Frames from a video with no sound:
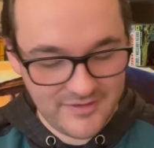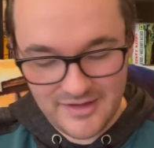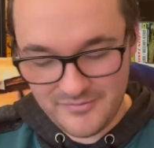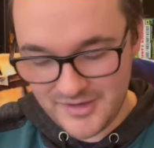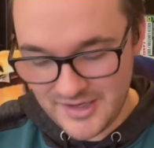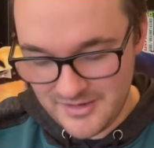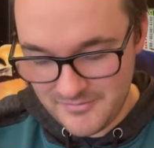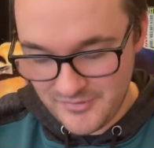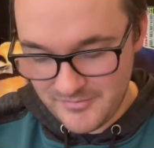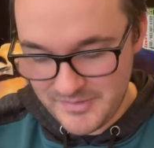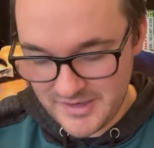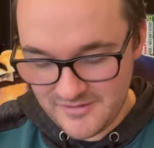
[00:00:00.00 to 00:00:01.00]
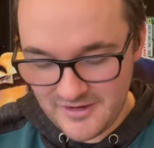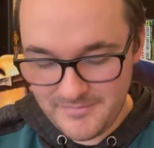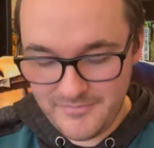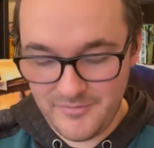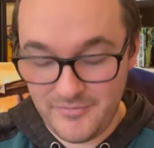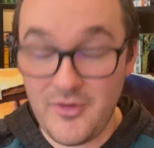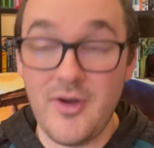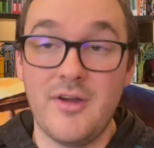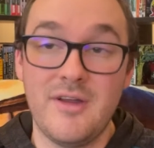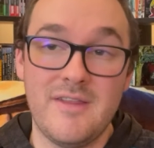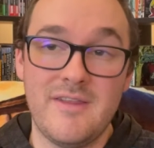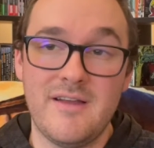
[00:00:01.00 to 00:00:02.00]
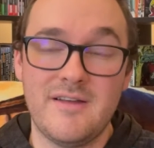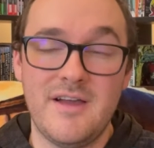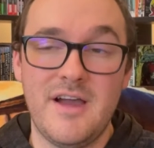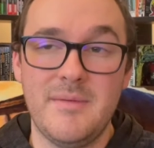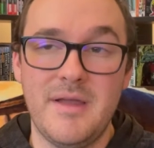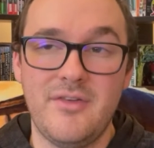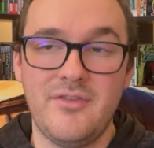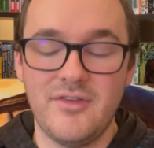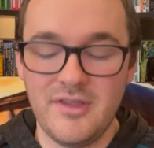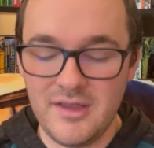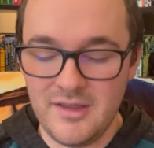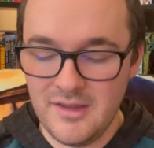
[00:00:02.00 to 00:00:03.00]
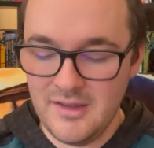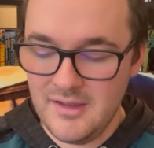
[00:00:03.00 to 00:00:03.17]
I went ahead and picked up from Target.com, actually.